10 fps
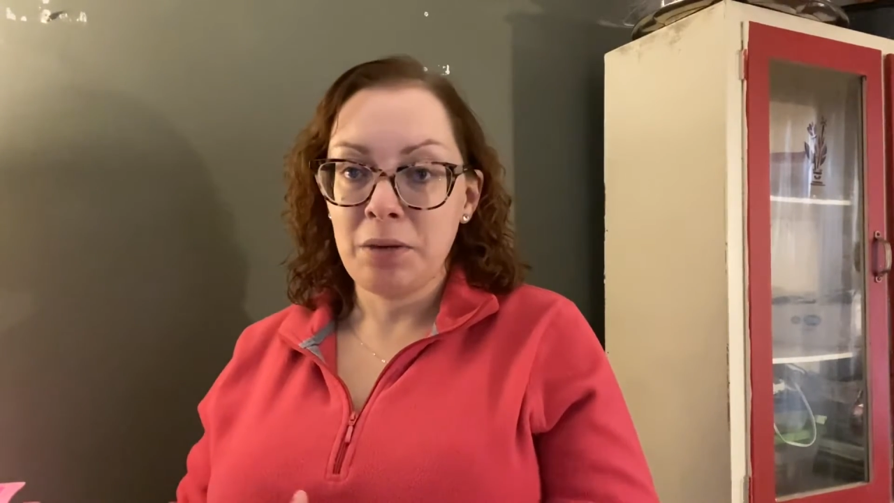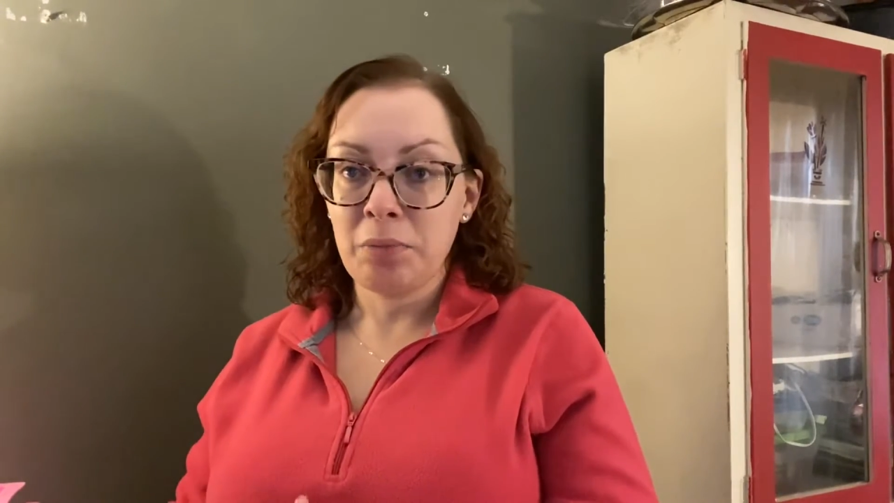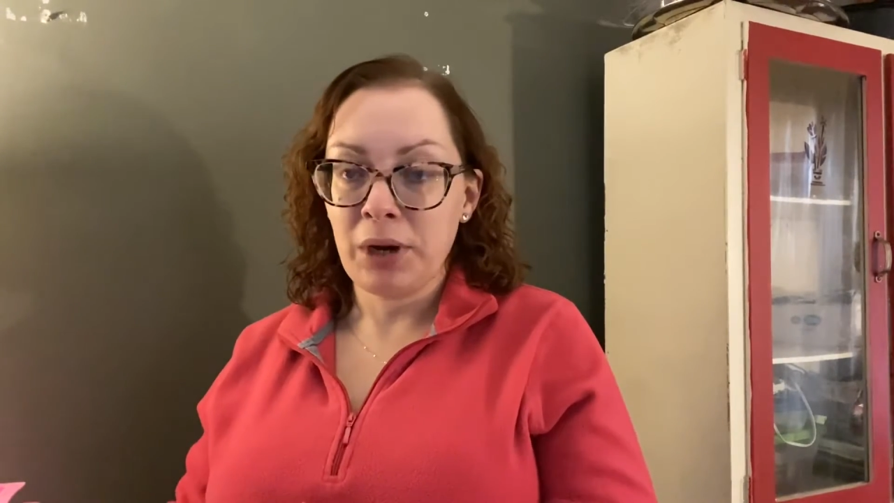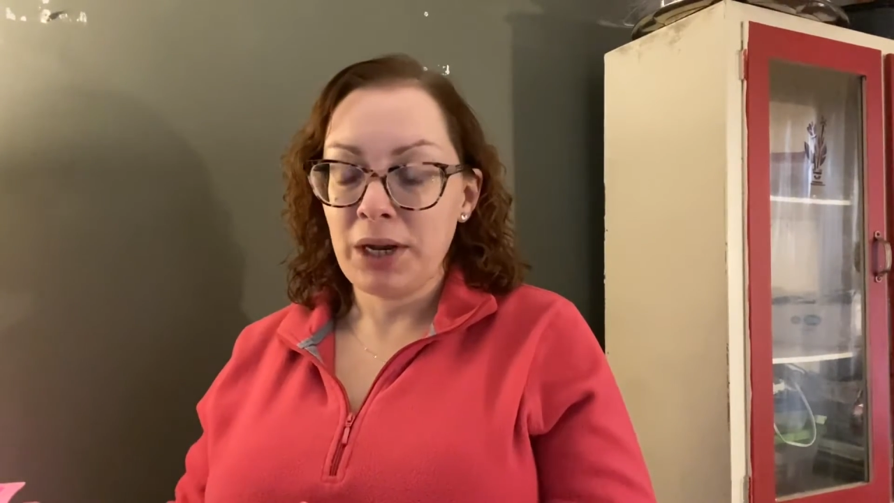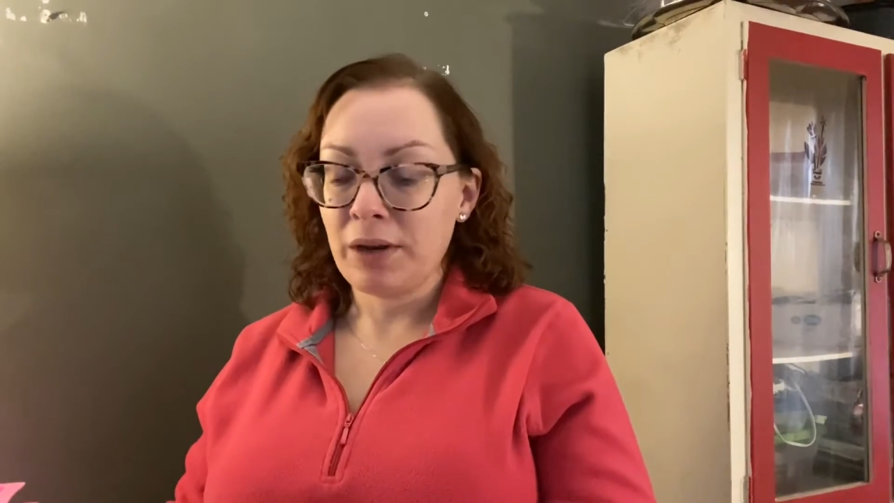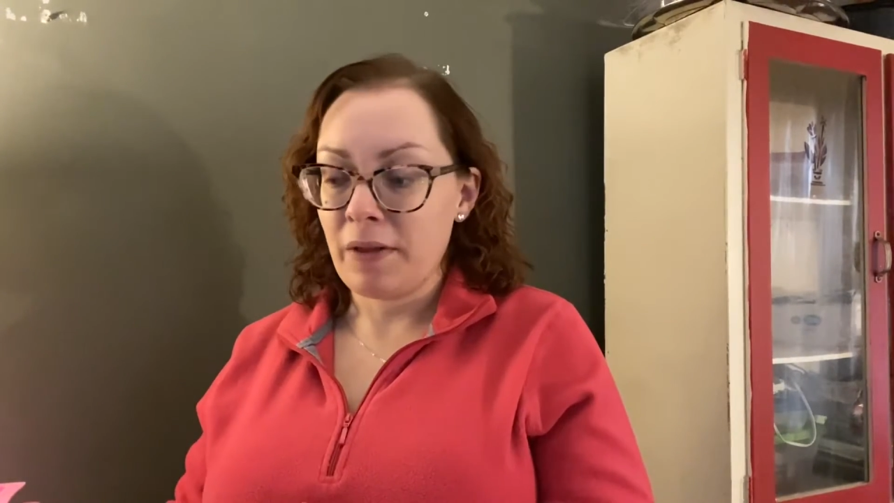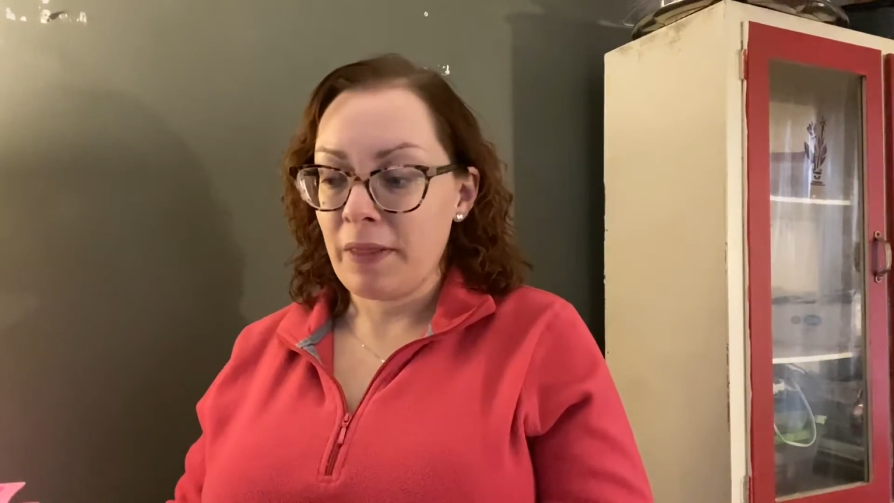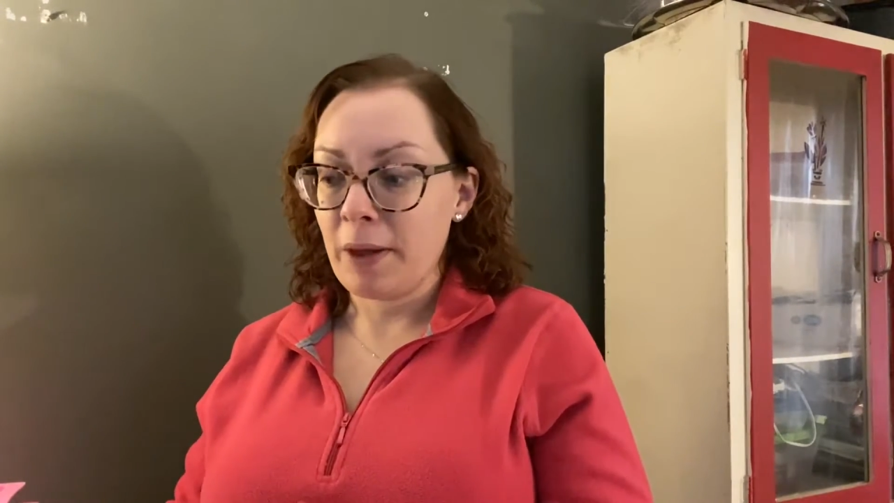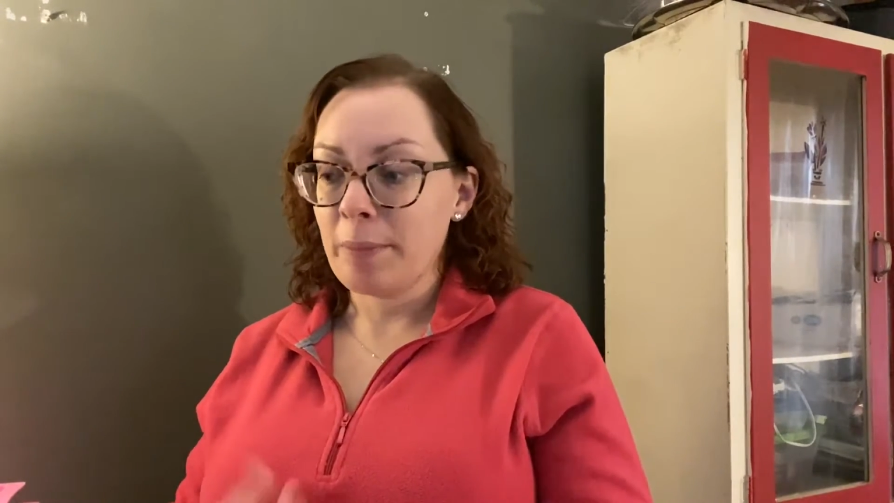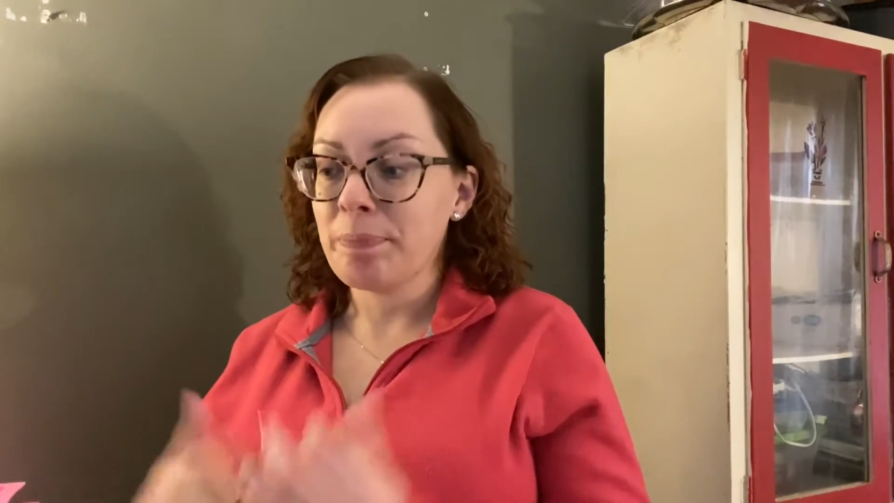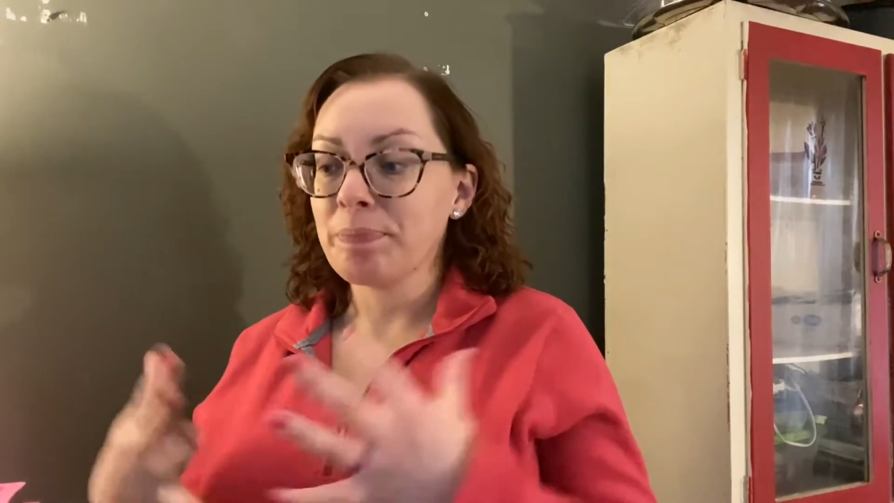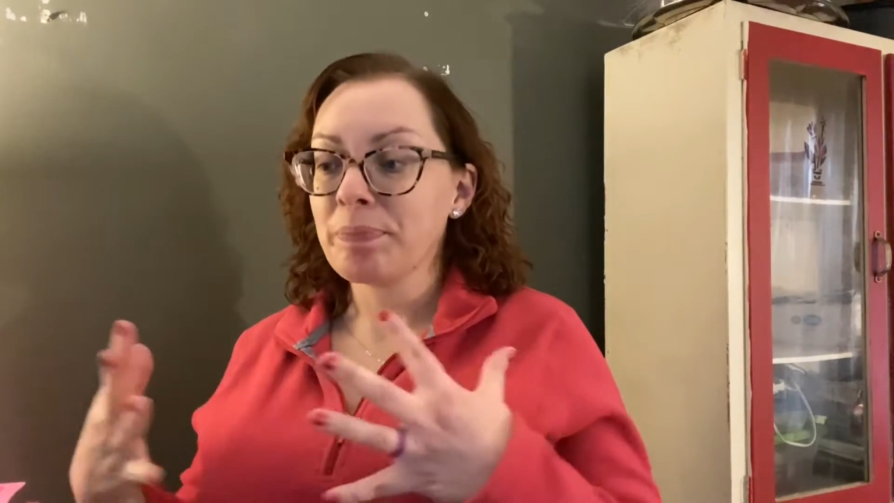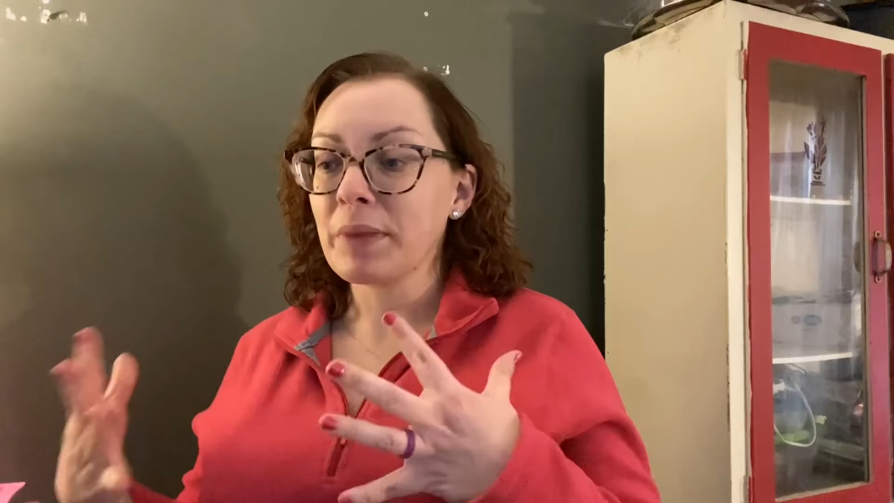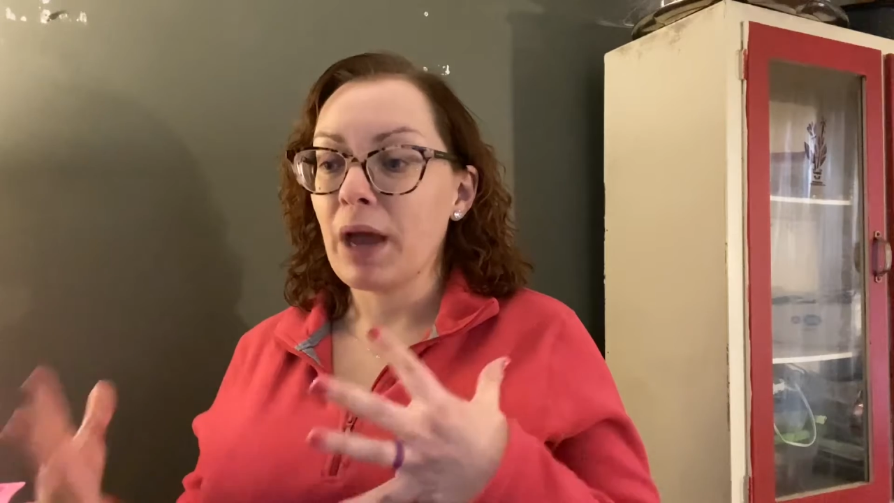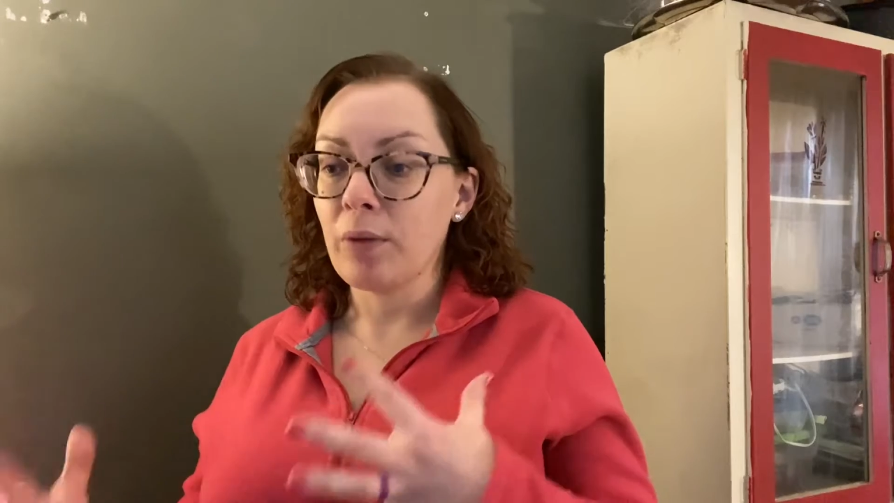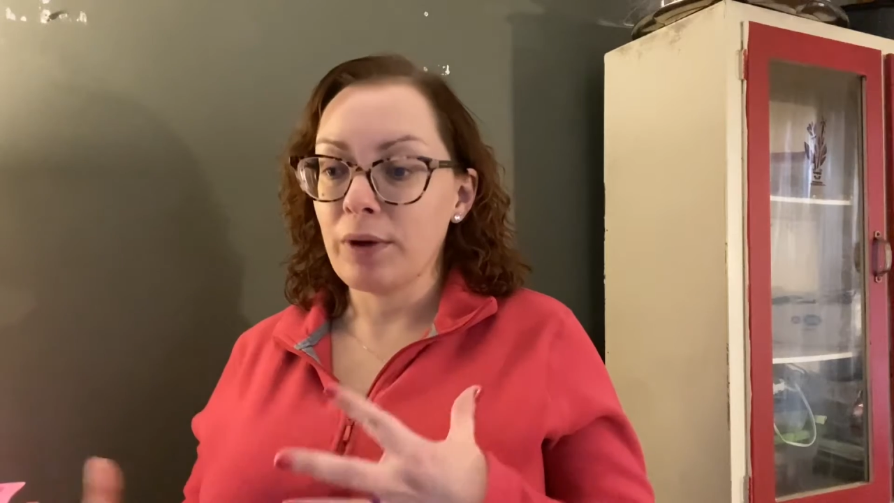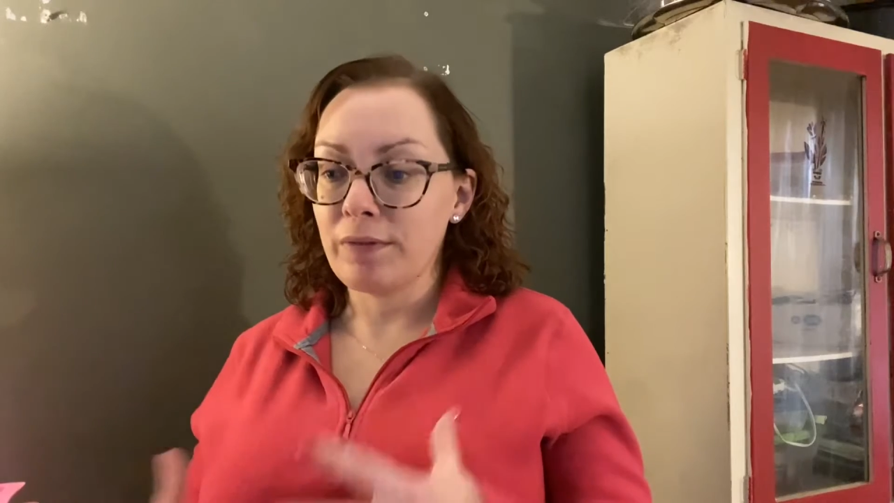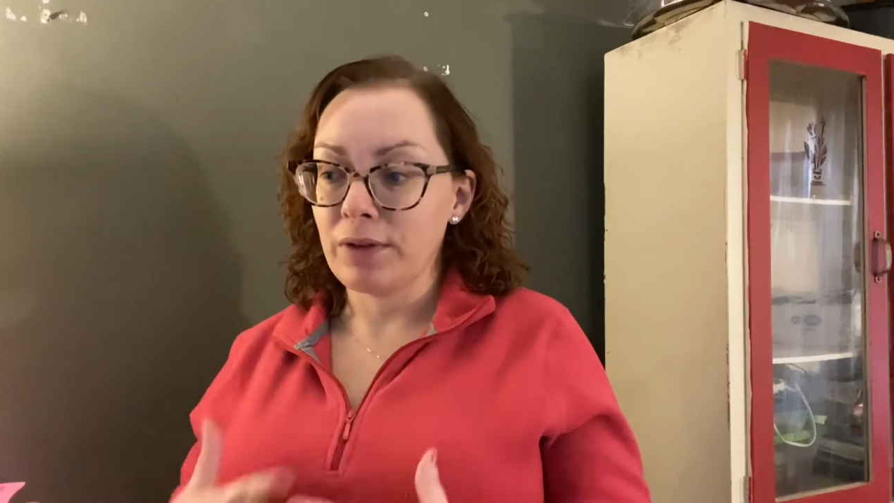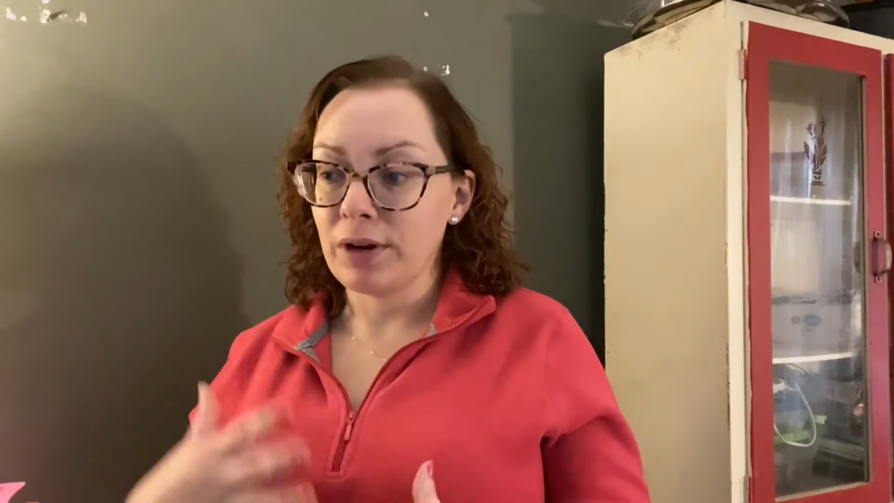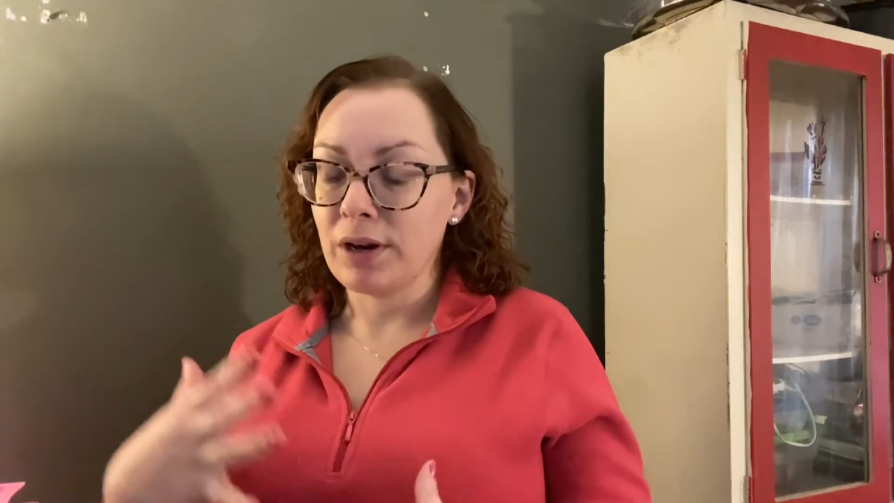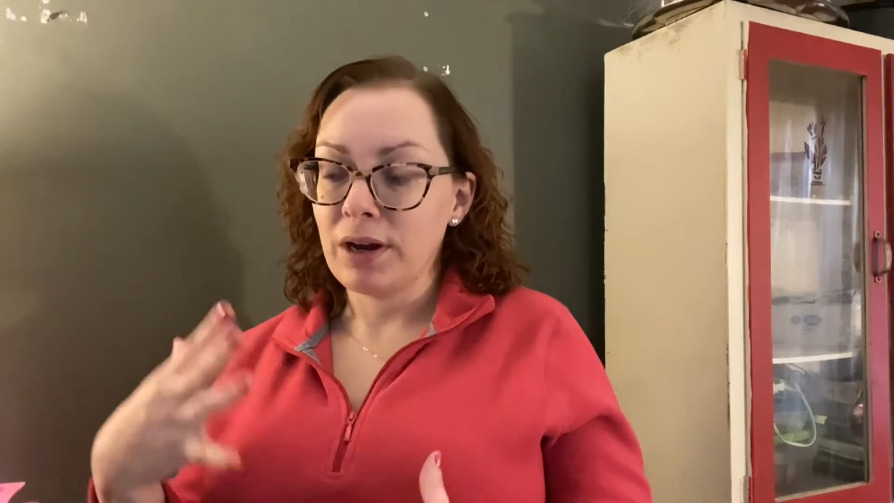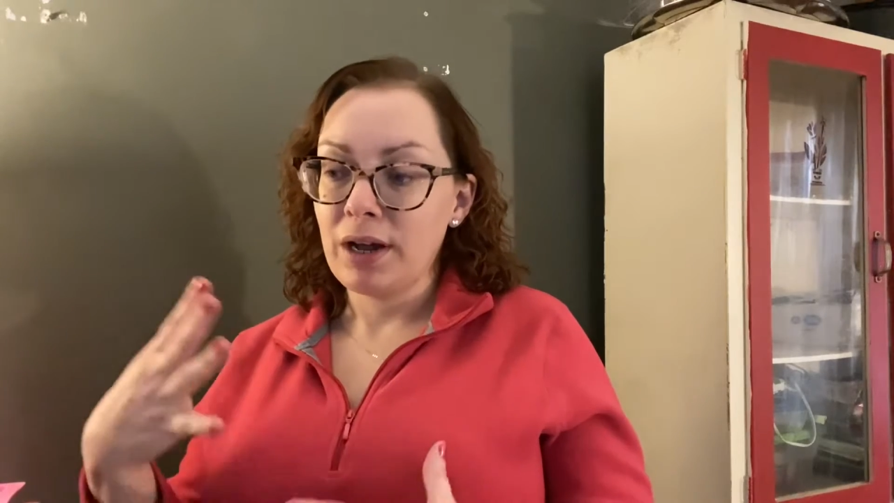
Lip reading: brand on them. However,